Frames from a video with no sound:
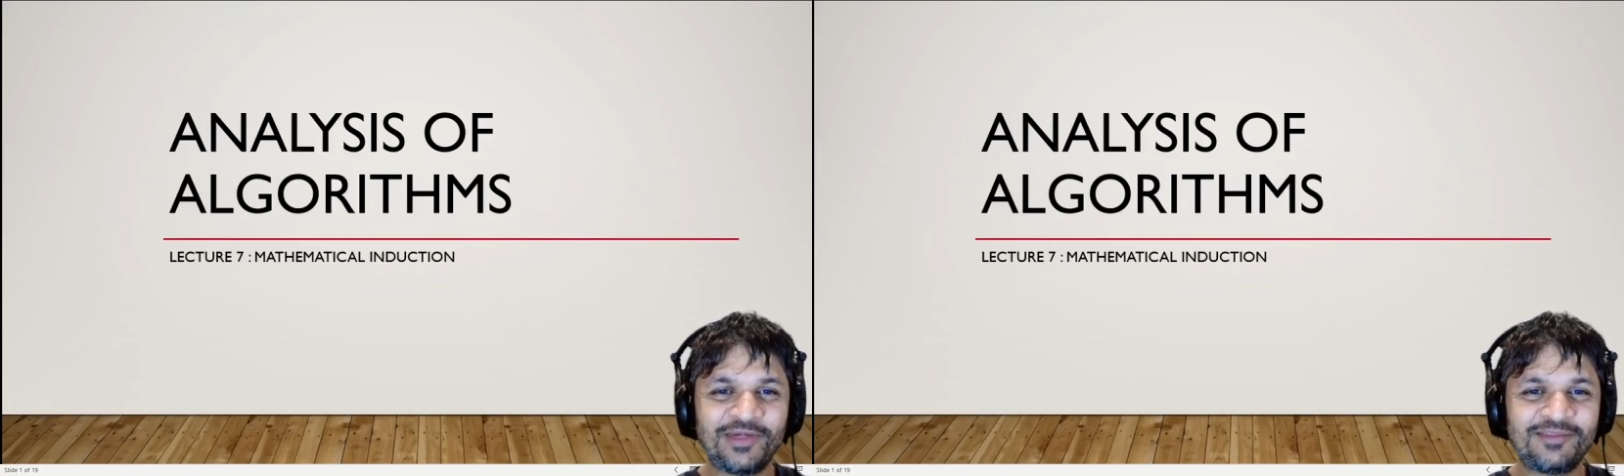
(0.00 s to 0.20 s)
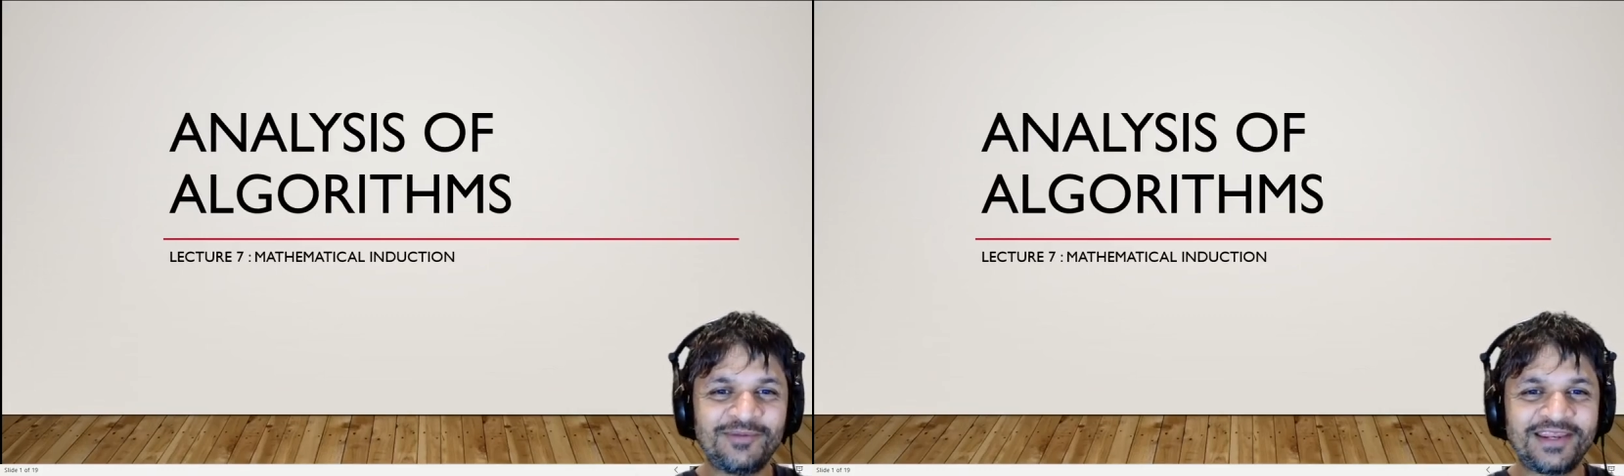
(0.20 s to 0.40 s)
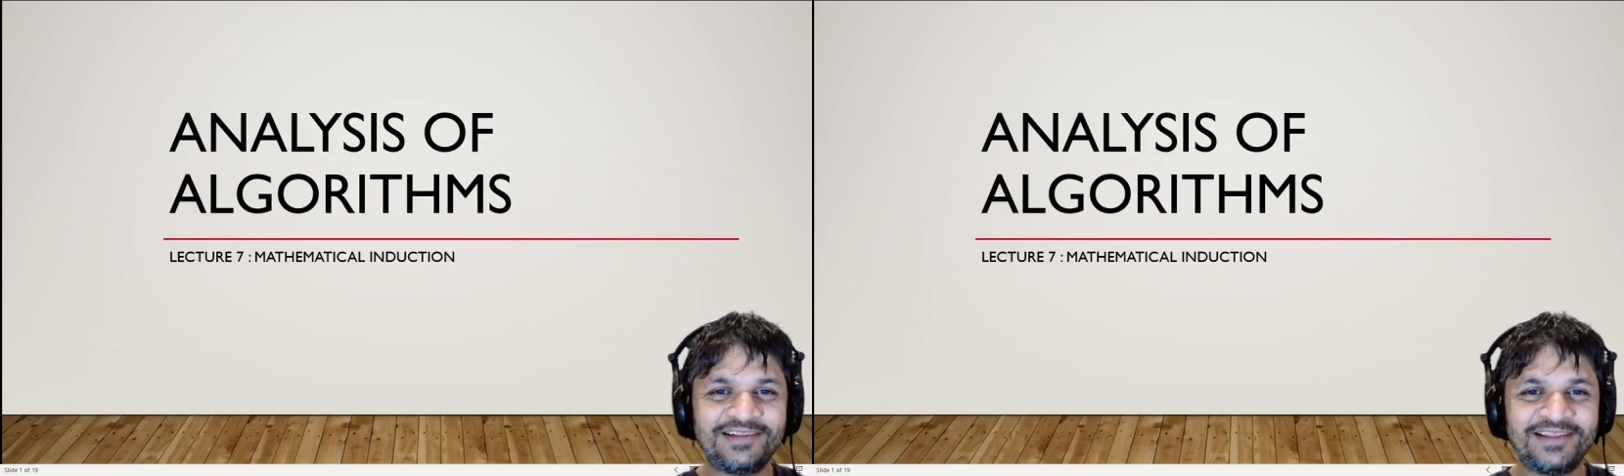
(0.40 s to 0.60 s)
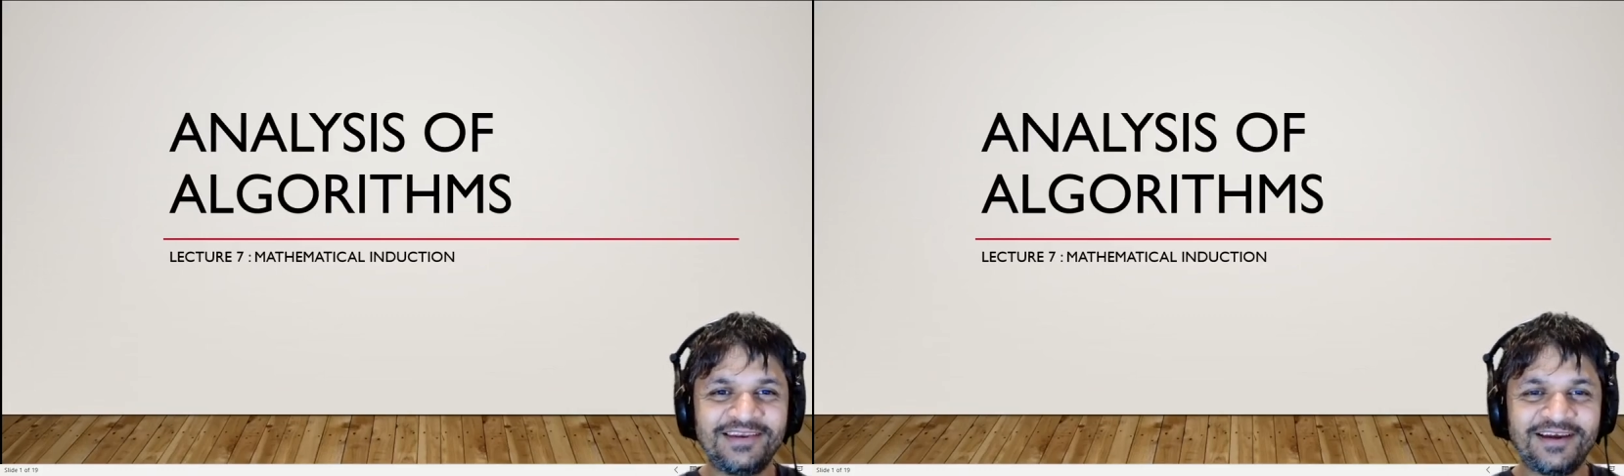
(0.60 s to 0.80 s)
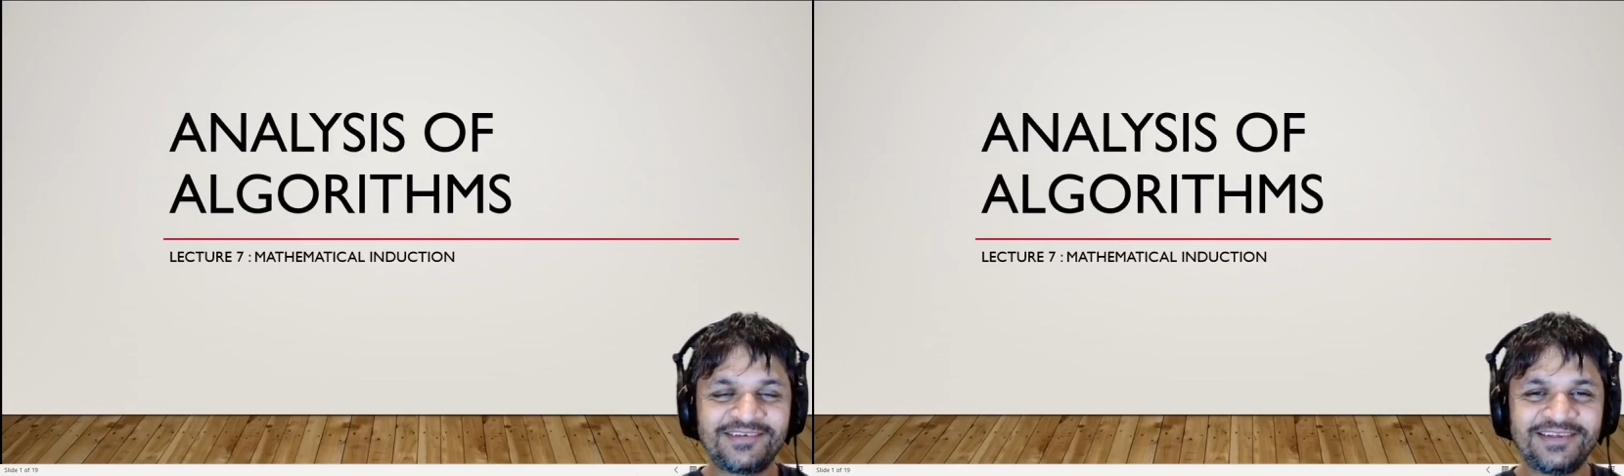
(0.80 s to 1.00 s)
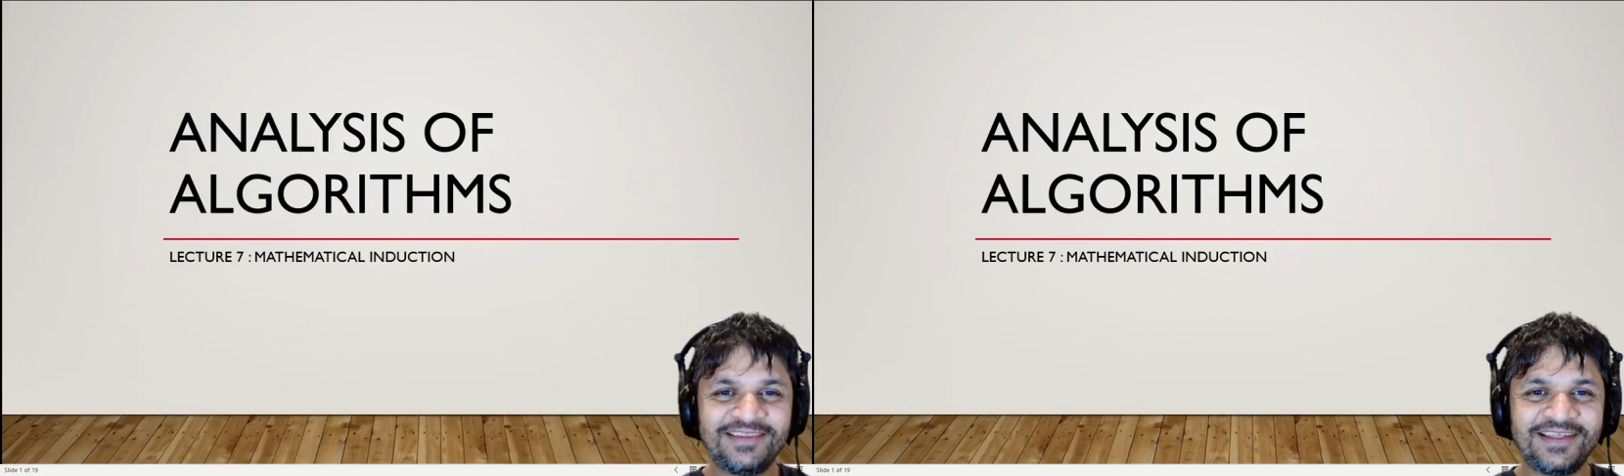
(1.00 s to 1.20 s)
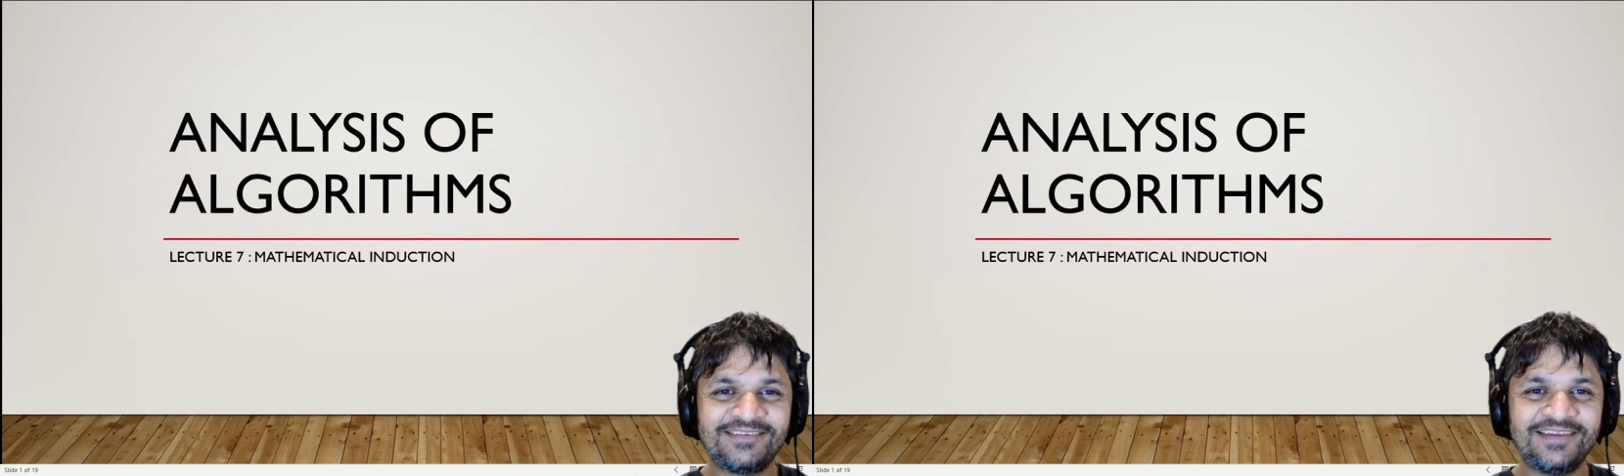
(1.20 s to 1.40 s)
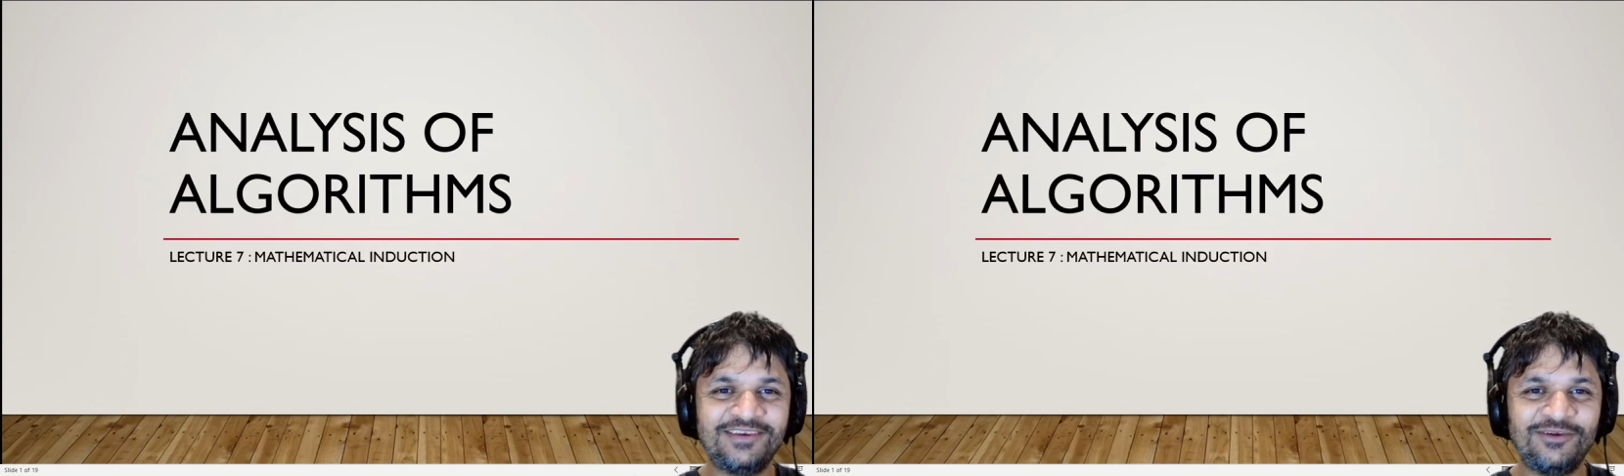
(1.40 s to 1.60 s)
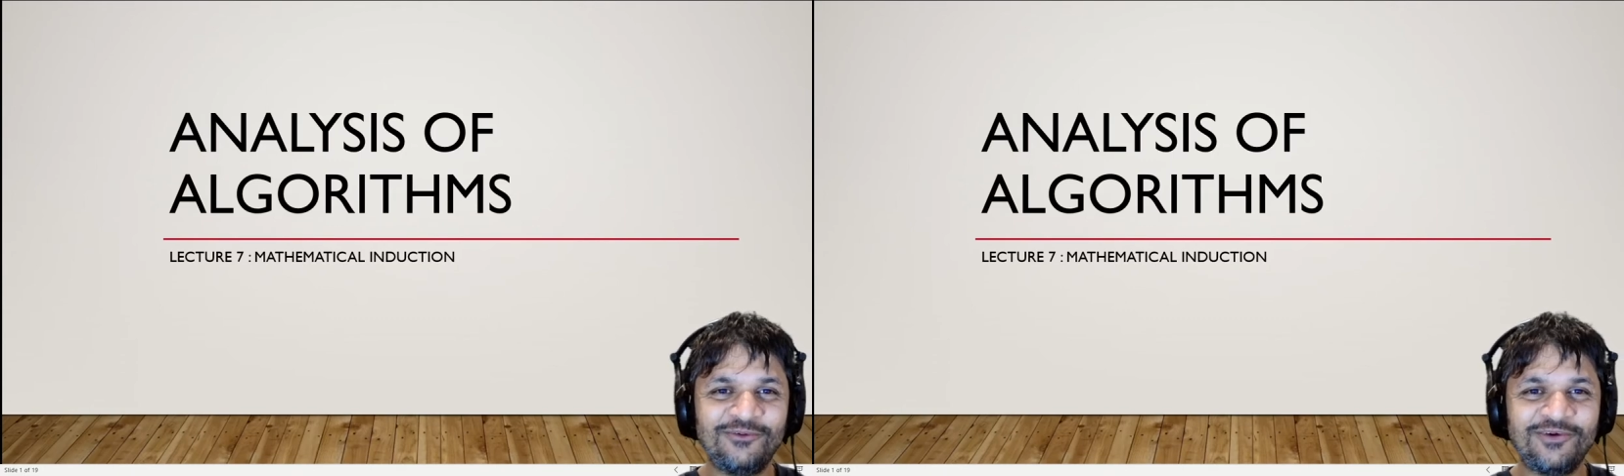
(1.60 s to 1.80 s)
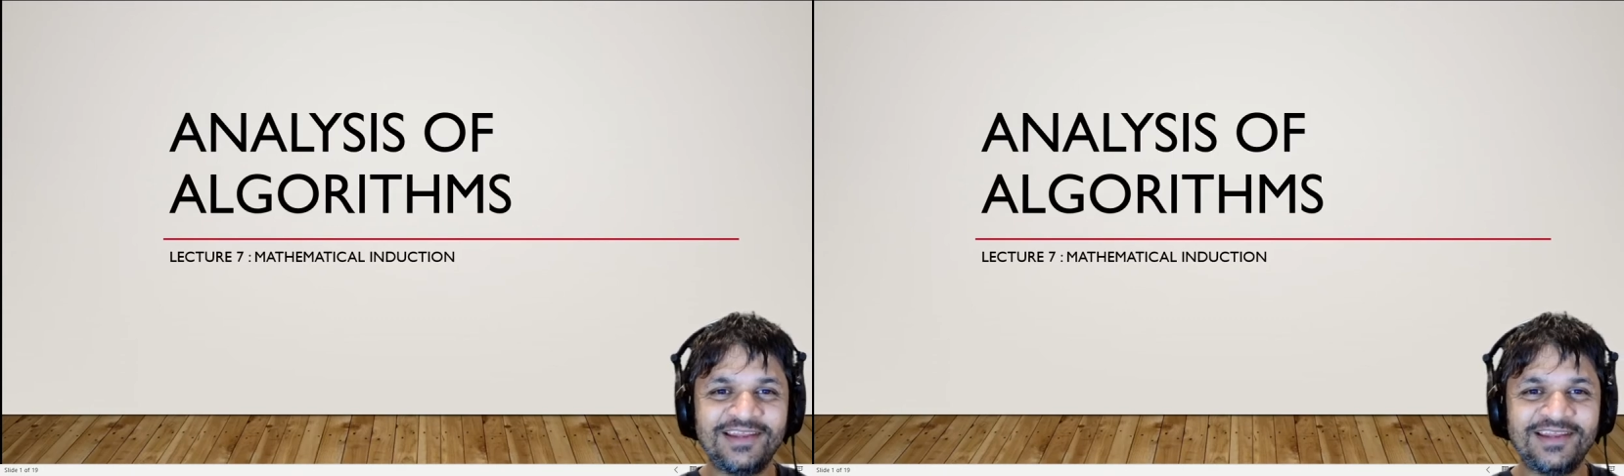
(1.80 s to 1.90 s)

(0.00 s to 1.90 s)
Mathematical Induction, that's in your